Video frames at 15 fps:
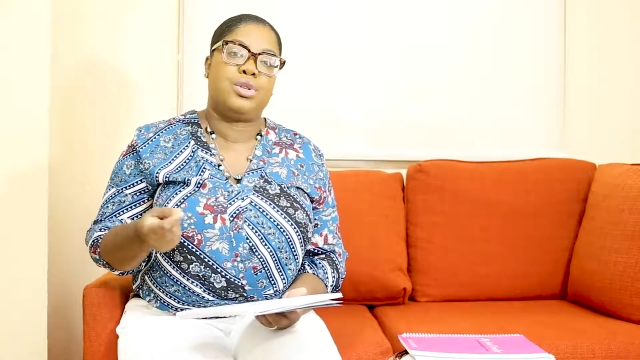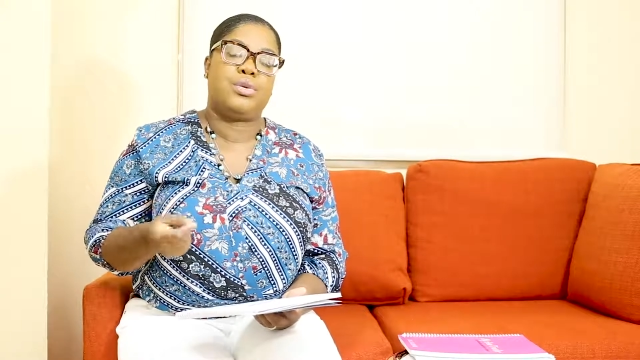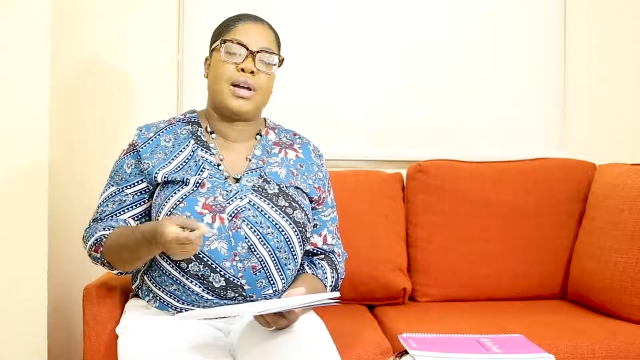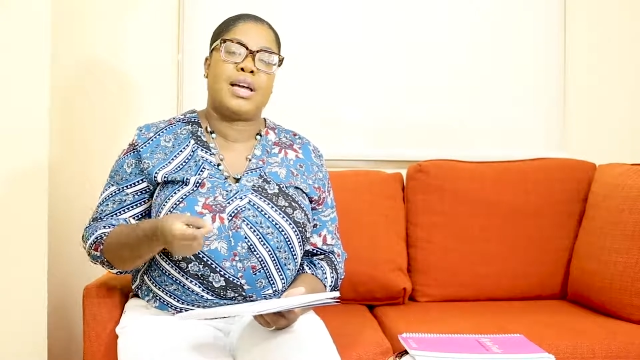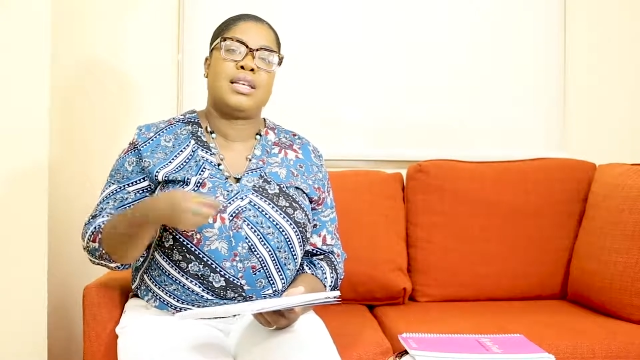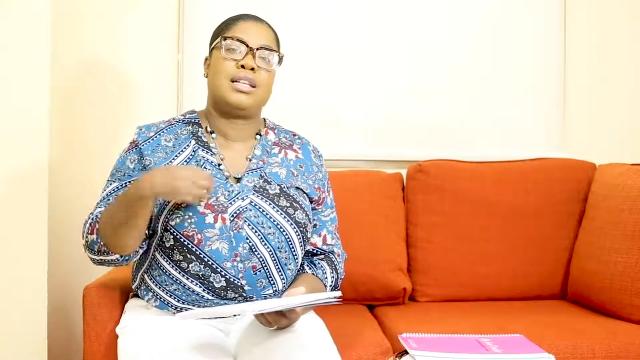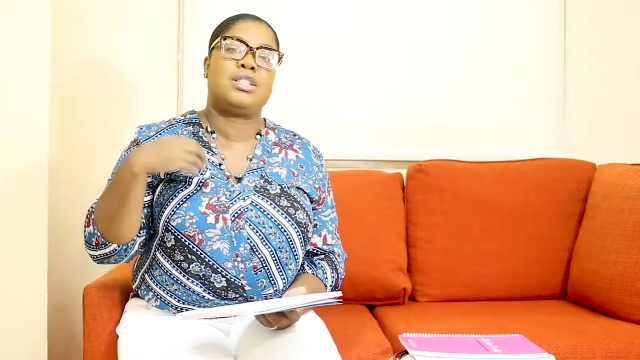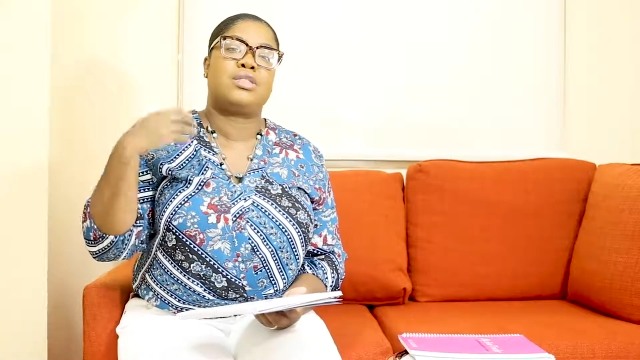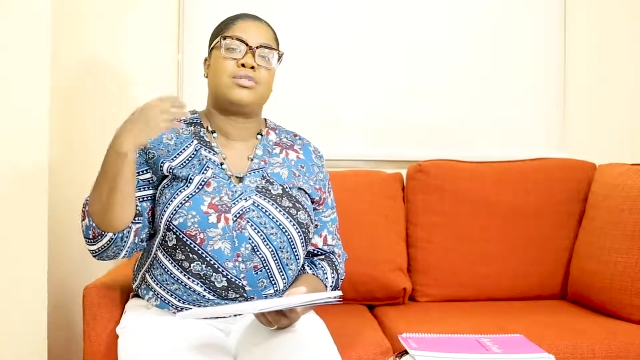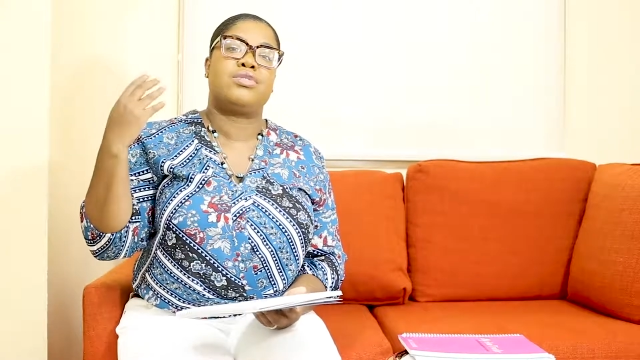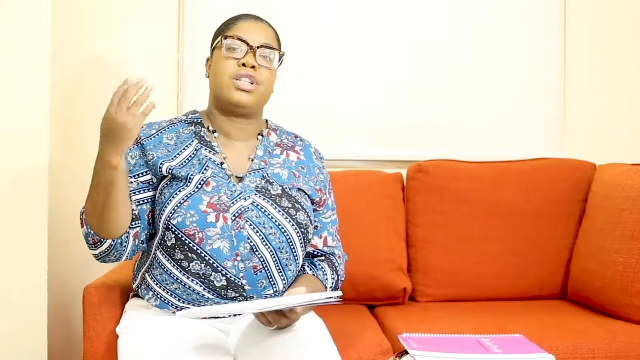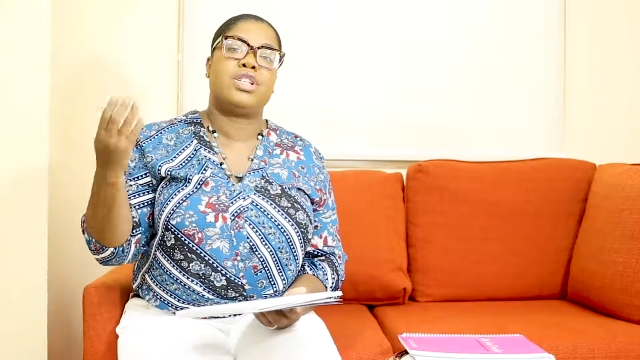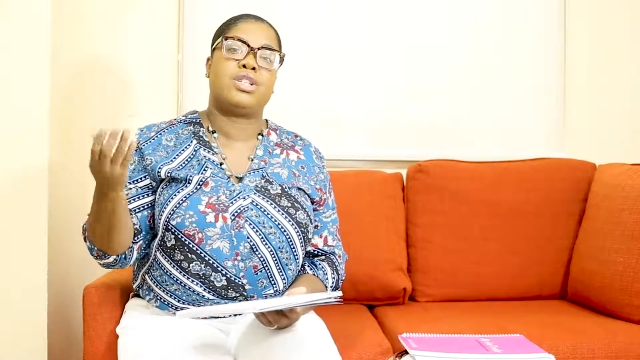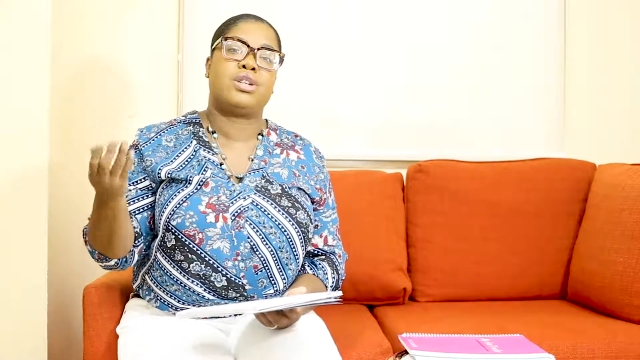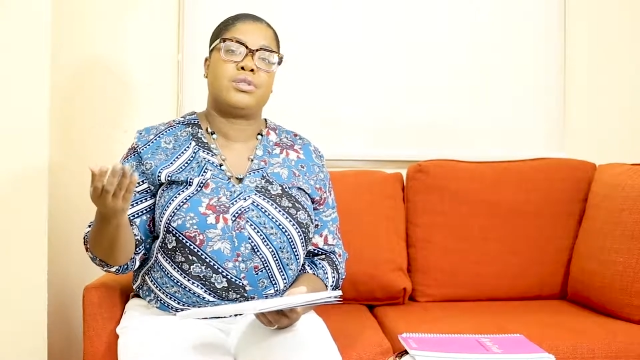Do I need to
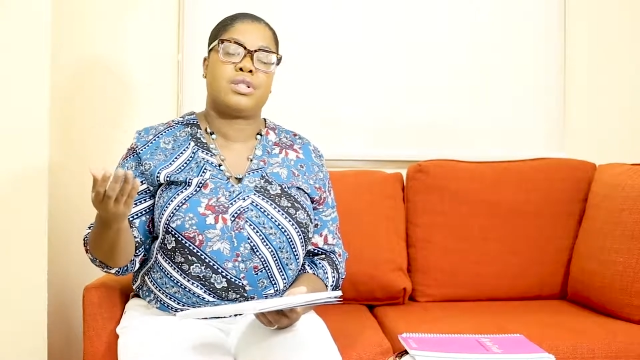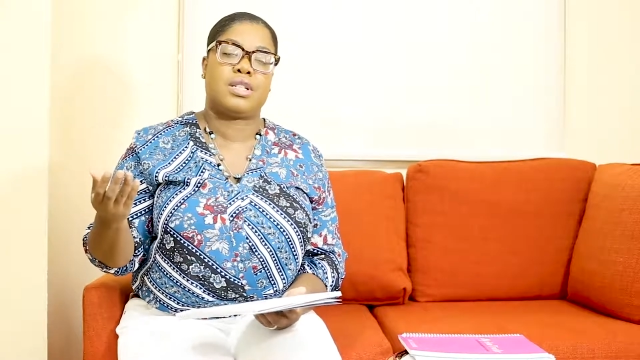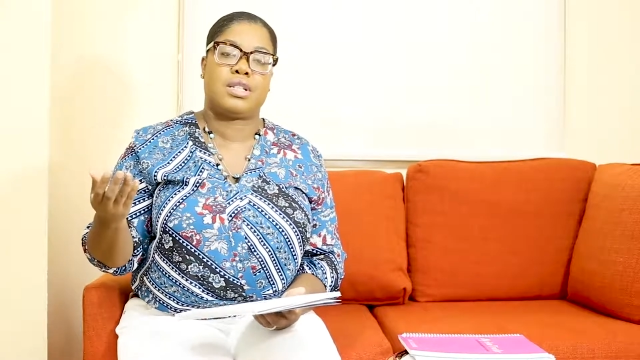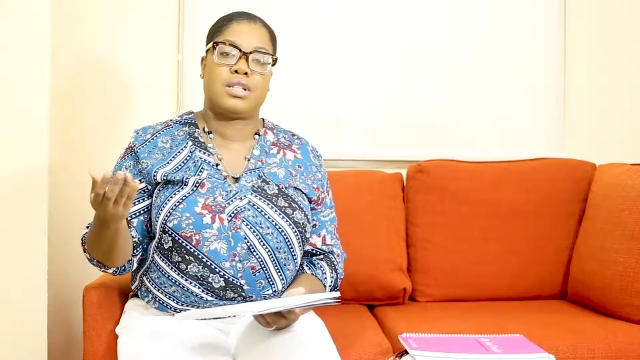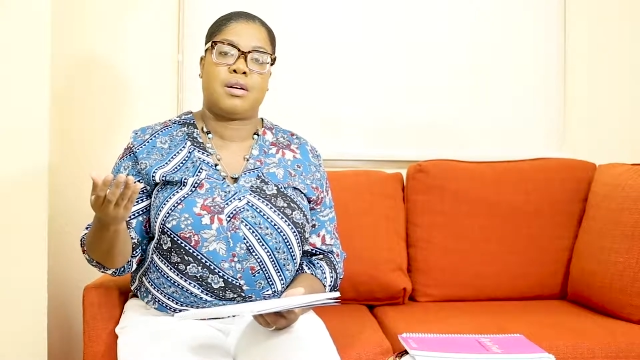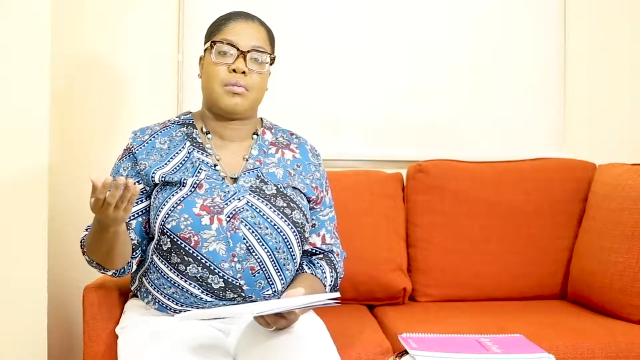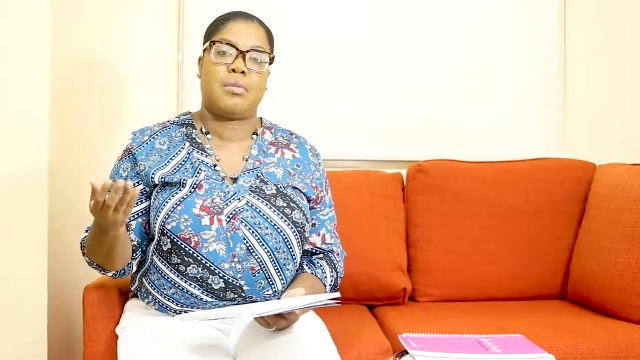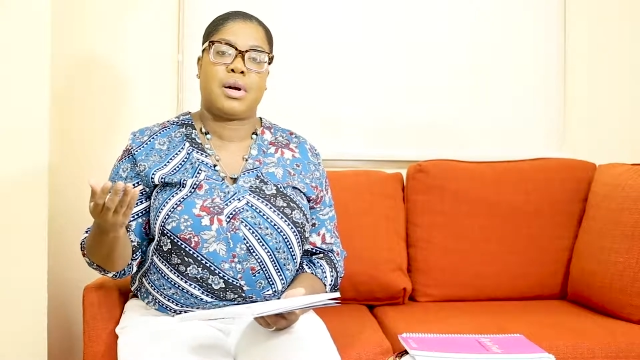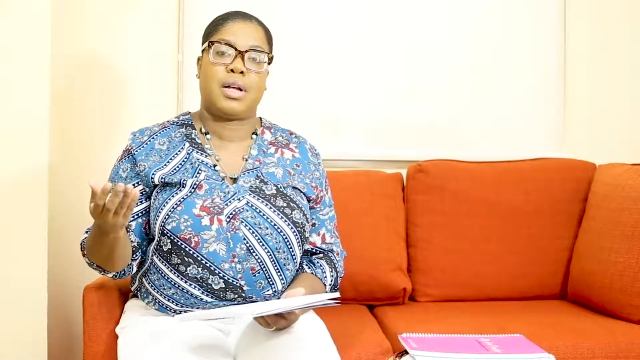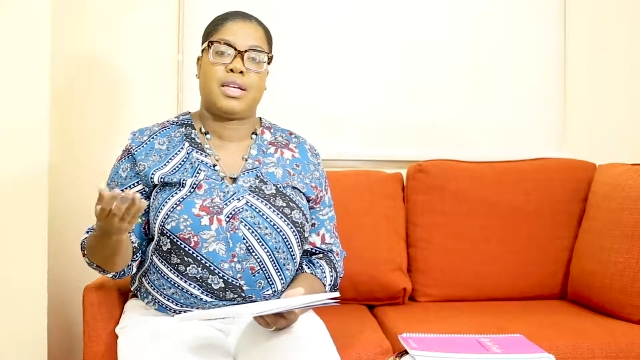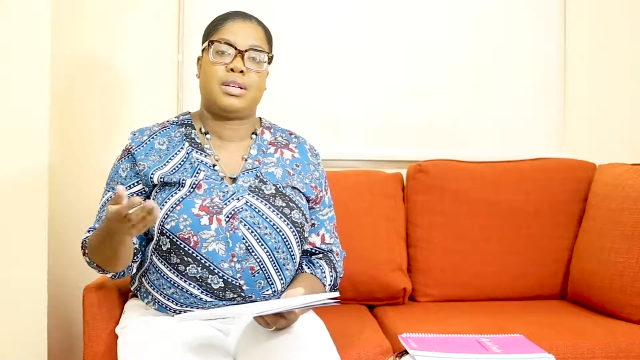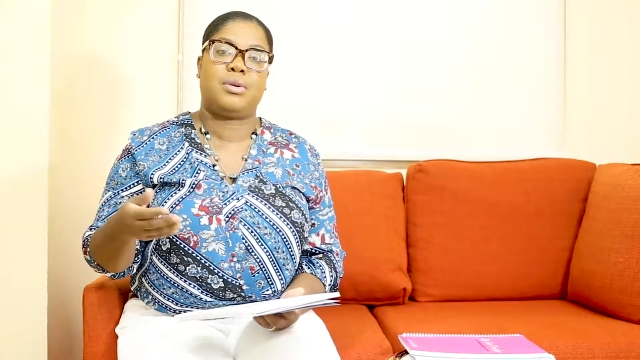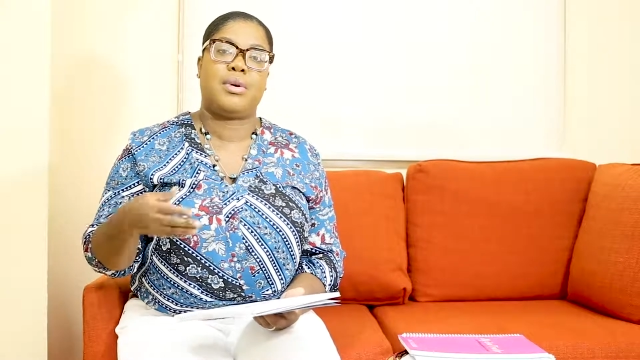reach out to somebody?